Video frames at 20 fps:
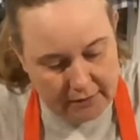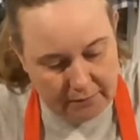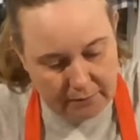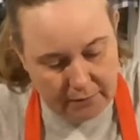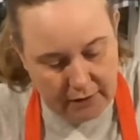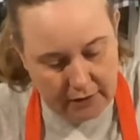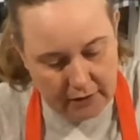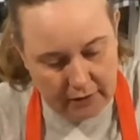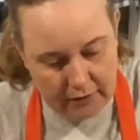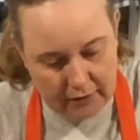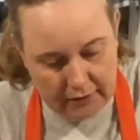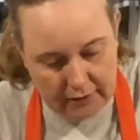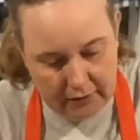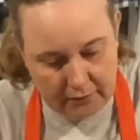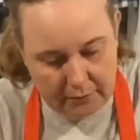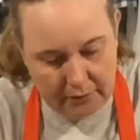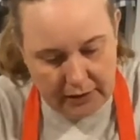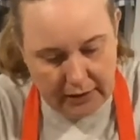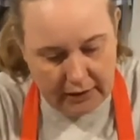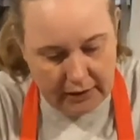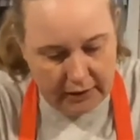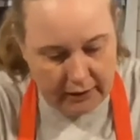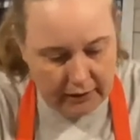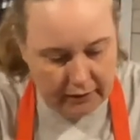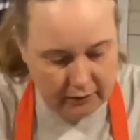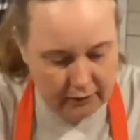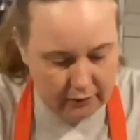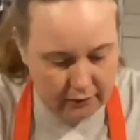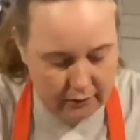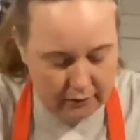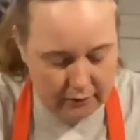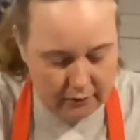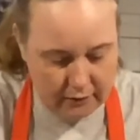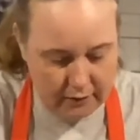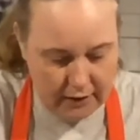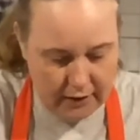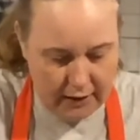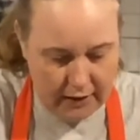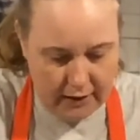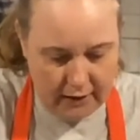barely combined,
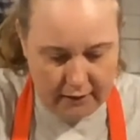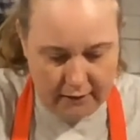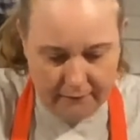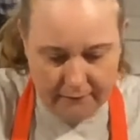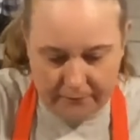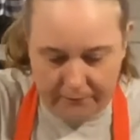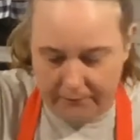okay?